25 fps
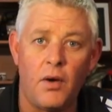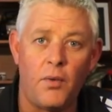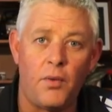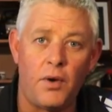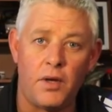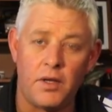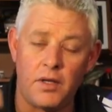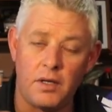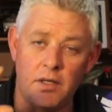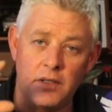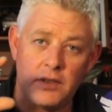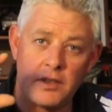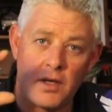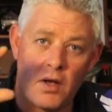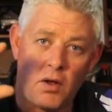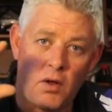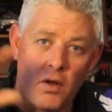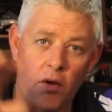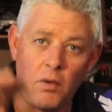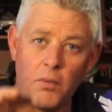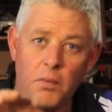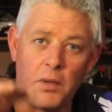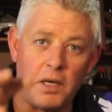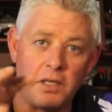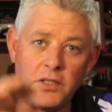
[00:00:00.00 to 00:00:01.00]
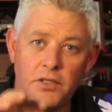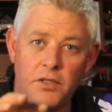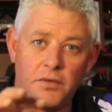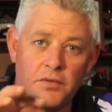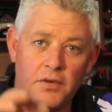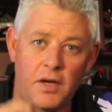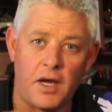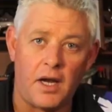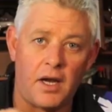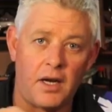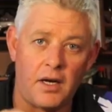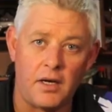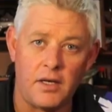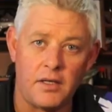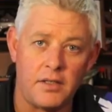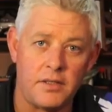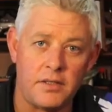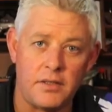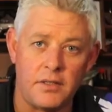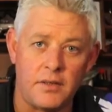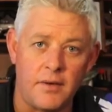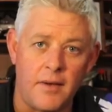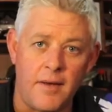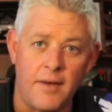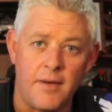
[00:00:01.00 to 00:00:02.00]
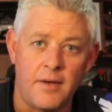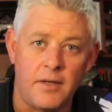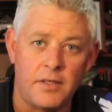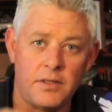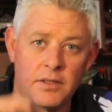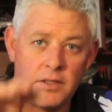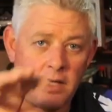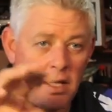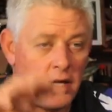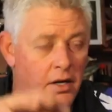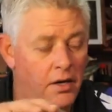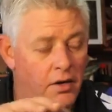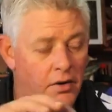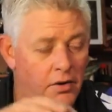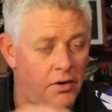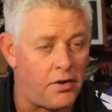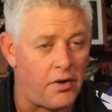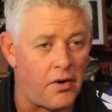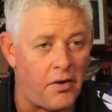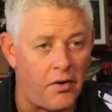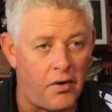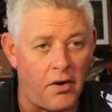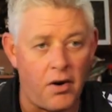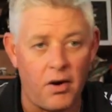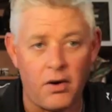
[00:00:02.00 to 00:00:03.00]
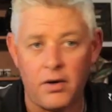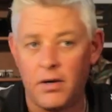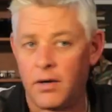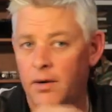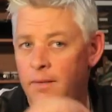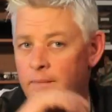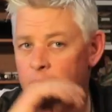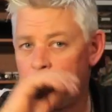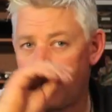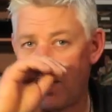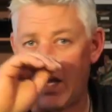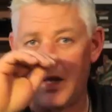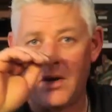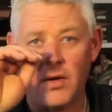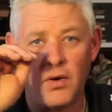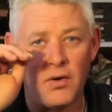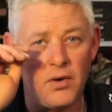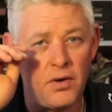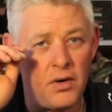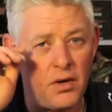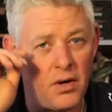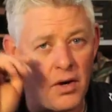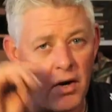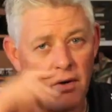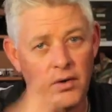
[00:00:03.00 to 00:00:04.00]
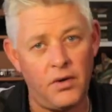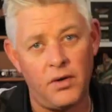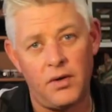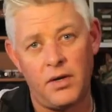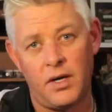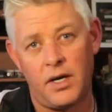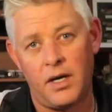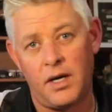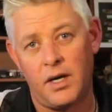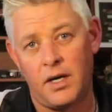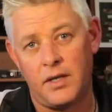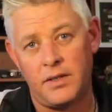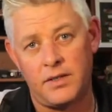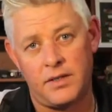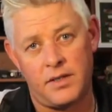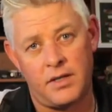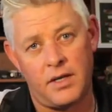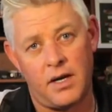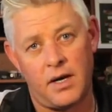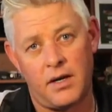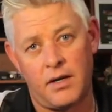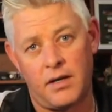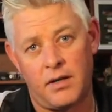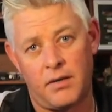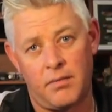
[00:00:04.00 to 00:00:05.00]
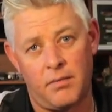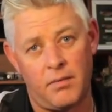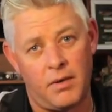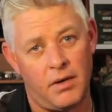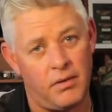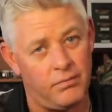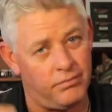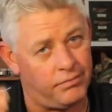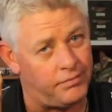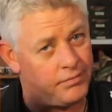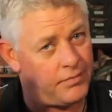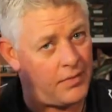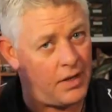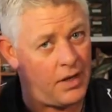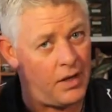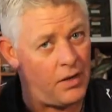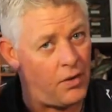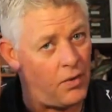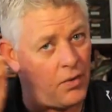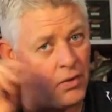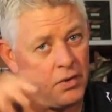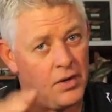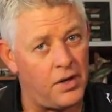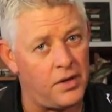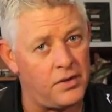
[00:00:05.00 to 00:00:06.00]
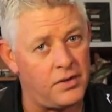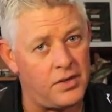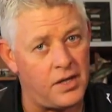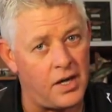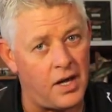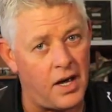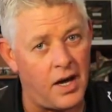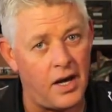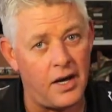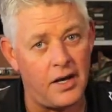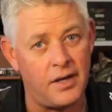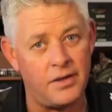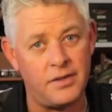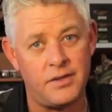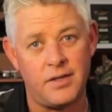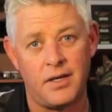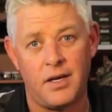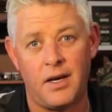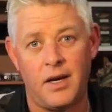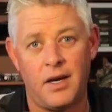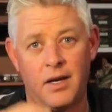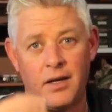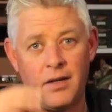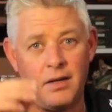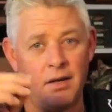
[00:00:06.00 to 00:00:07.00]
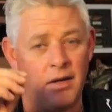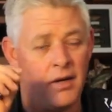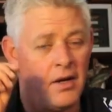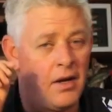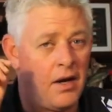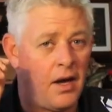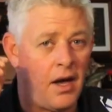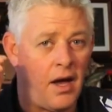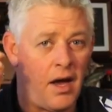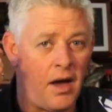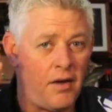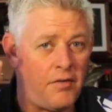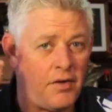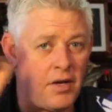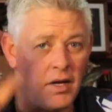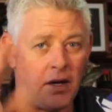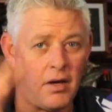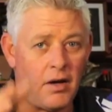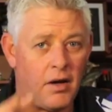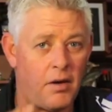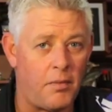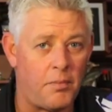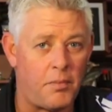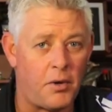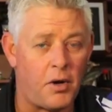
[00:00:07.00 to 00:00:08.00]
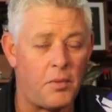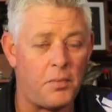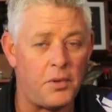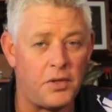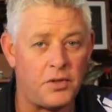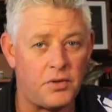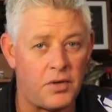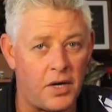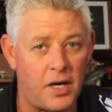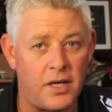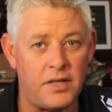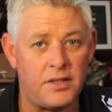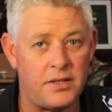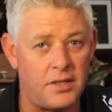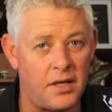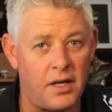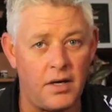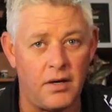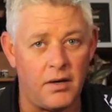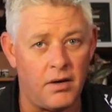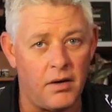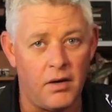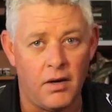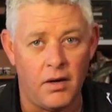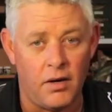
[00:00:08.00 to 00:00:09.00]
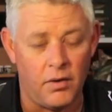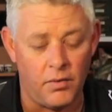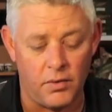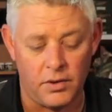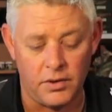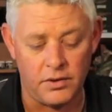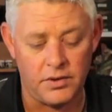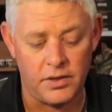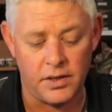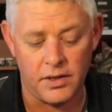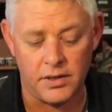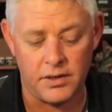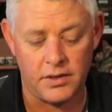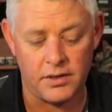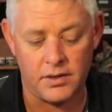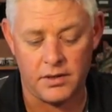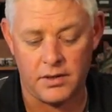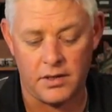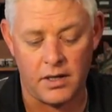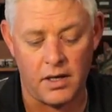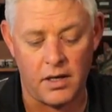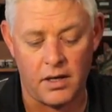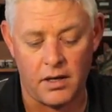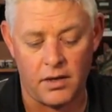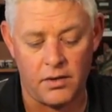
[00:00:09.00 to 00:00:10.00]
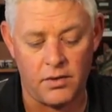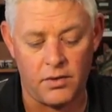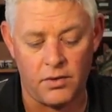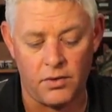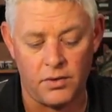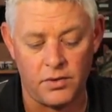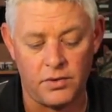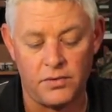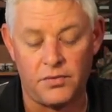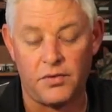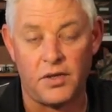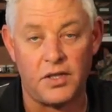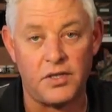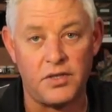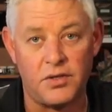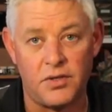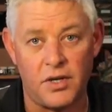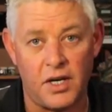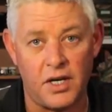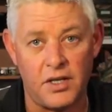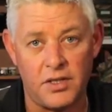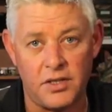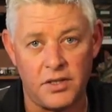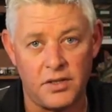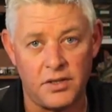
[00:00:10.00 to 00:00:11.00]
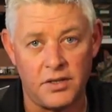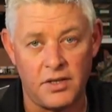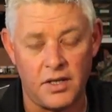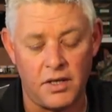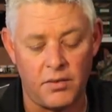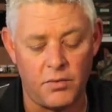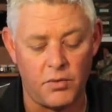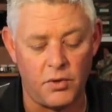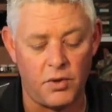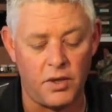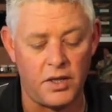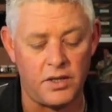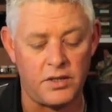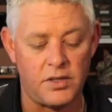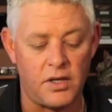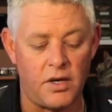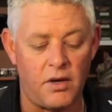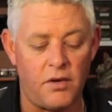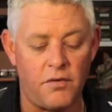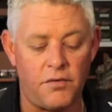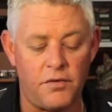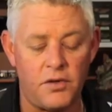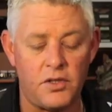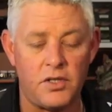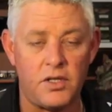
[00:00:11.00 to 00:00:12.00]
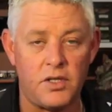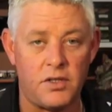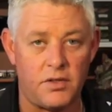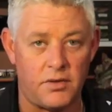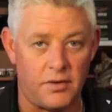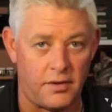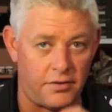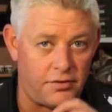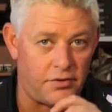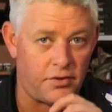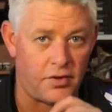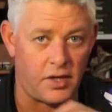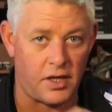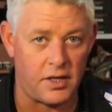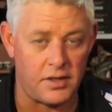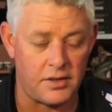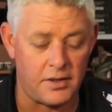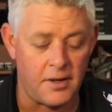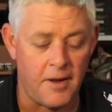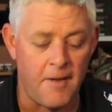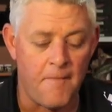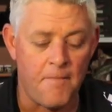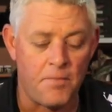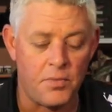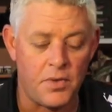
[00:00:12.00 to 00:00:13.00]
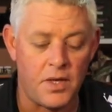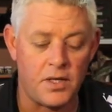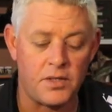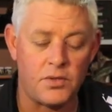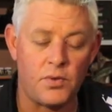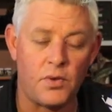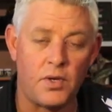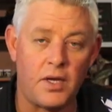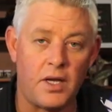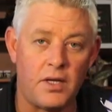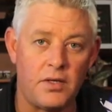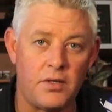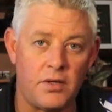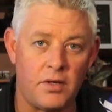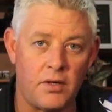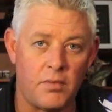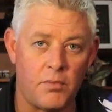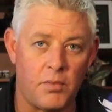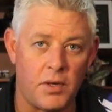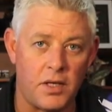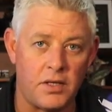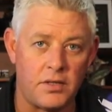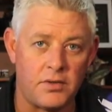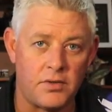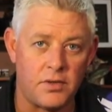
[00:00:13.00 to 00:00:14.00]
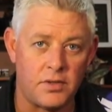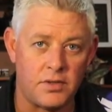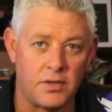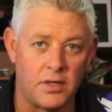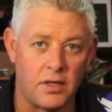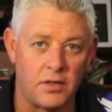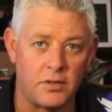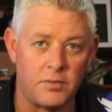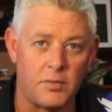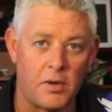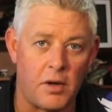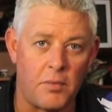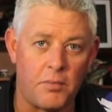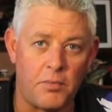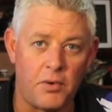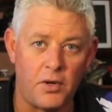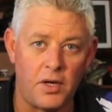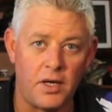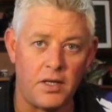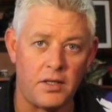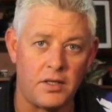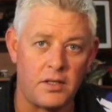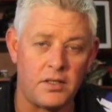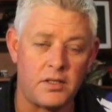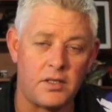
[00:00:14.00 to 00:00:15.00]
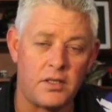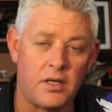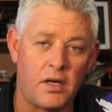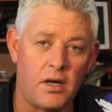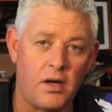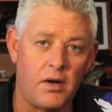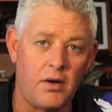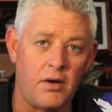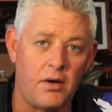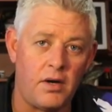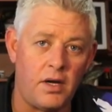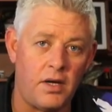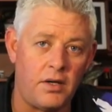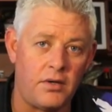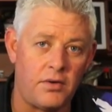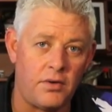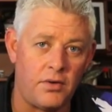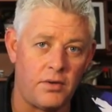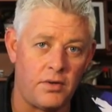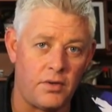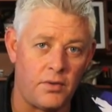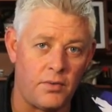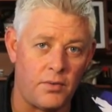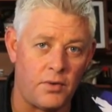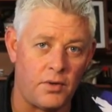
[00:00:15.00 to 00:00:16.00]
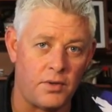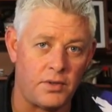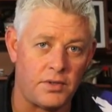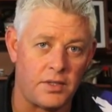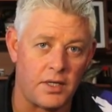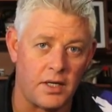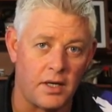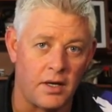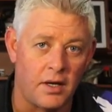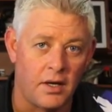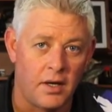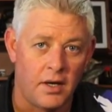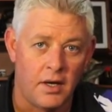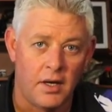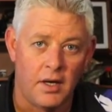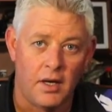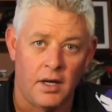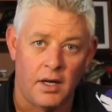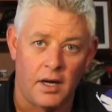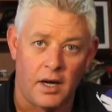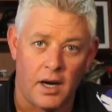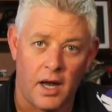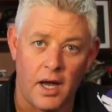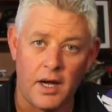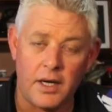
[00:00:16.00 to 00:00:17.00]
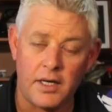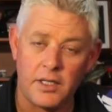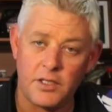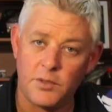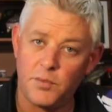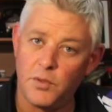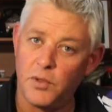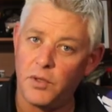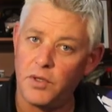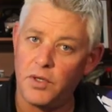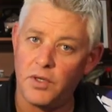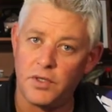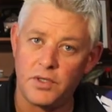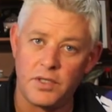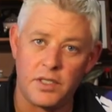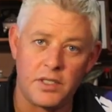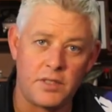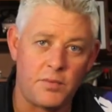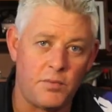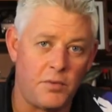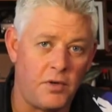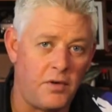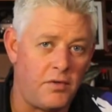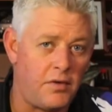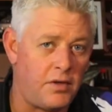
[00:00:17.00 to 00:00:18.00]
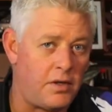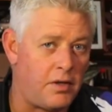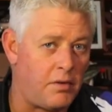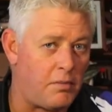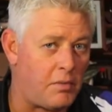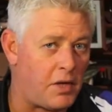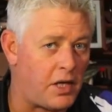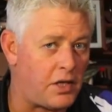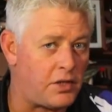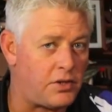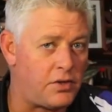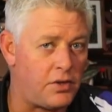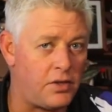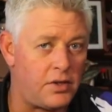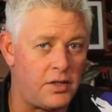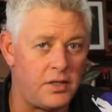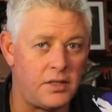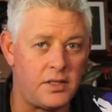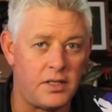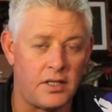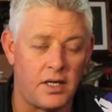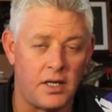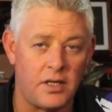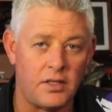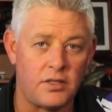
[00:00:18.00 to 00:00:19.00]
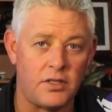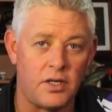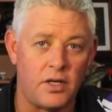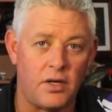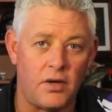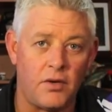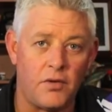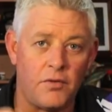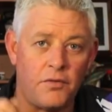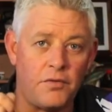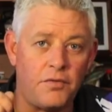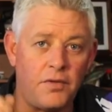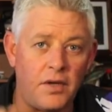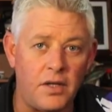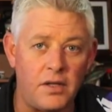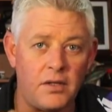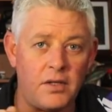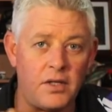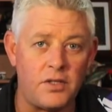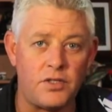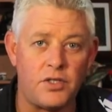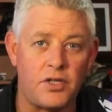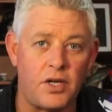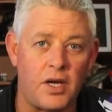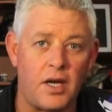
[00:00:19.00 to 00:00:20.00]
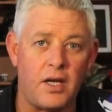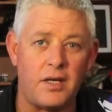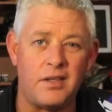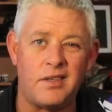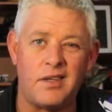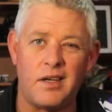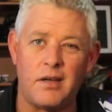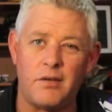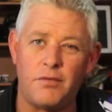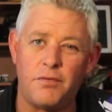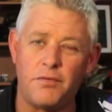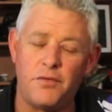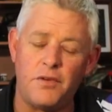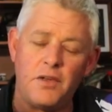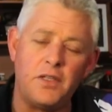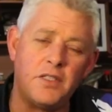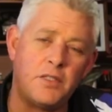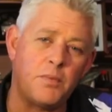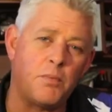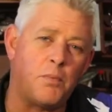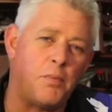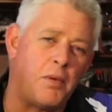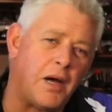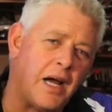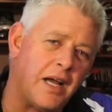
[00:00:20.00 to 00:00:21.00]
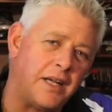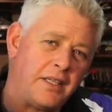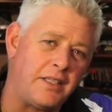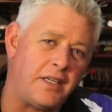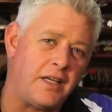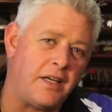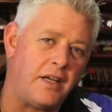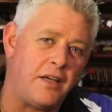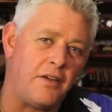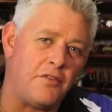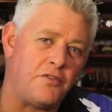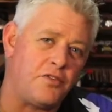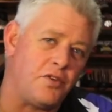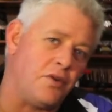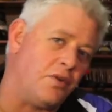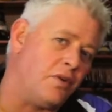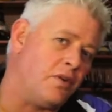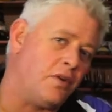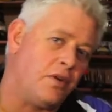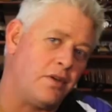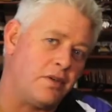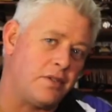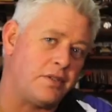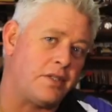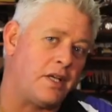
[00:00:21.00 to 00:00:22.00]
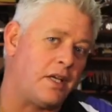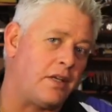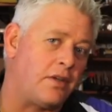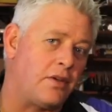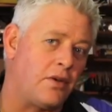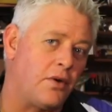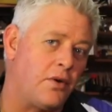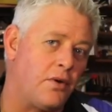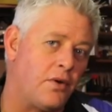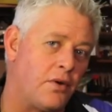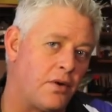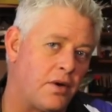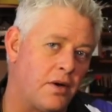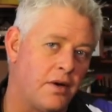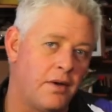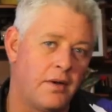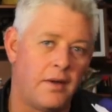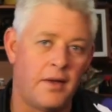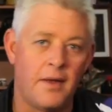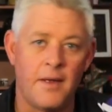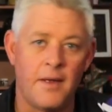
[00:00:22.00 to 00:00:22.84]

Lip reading: where there's a whole bunch of anglers standing on a rock and you know you're gonna get stuck in all those lines. And having a proper trace then will just cause frustrations that morning. So you fish a drift trace, this will get you the best results by pulling this slowly through the water like a spoon. You just move it, you make sure there's tension, you'll feel the shad, that first bite he gives you, you set the hook.